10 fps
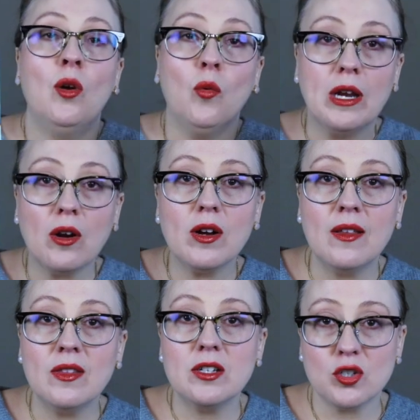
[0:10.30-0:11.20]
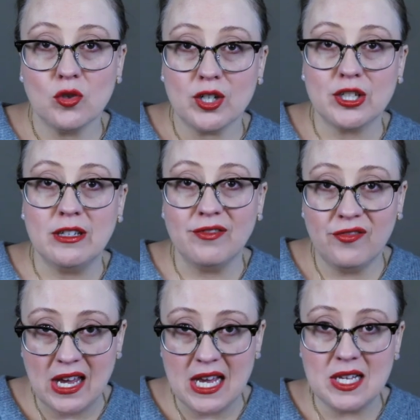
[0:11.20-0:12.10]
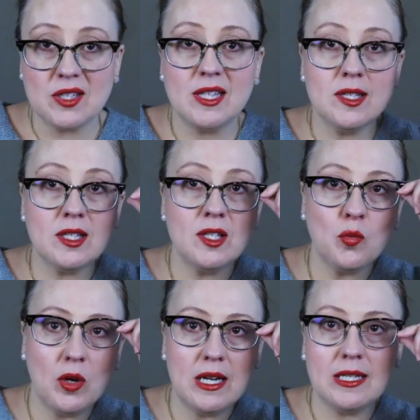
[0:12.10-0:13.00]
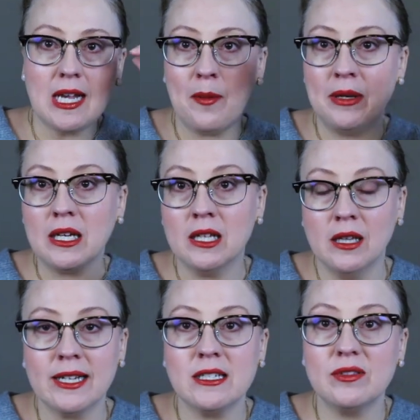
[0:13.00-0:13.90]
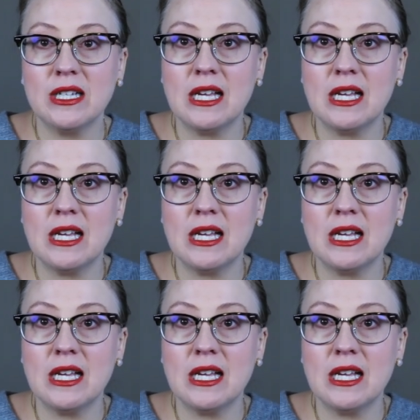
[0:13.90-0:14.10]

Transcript: We are in the destruction phase. This is what is happening collectively.